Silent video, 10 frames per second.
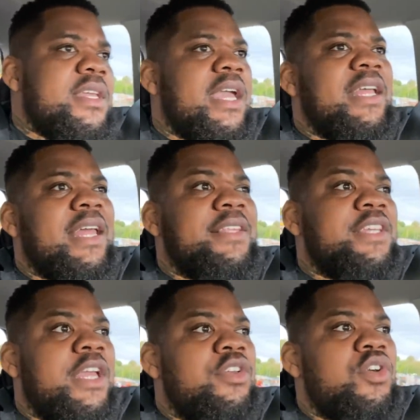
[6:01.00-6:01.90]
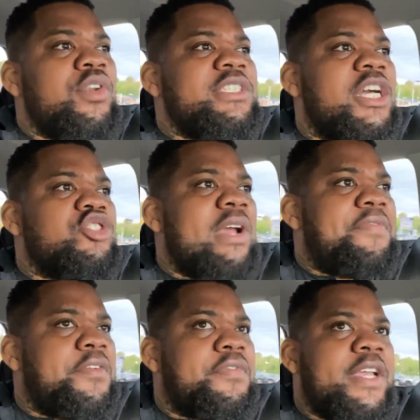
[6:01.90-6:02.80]
And you know, these
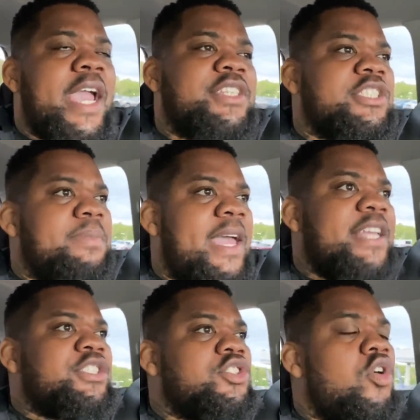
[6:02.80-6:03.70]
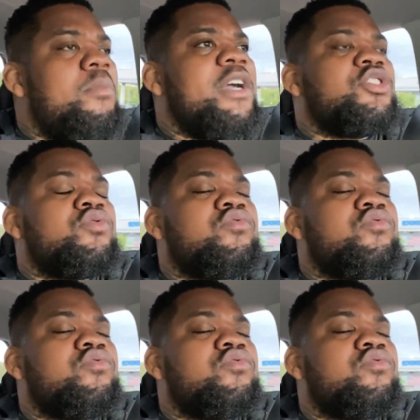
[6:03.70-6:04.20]
undrafted free agents, man, it's so much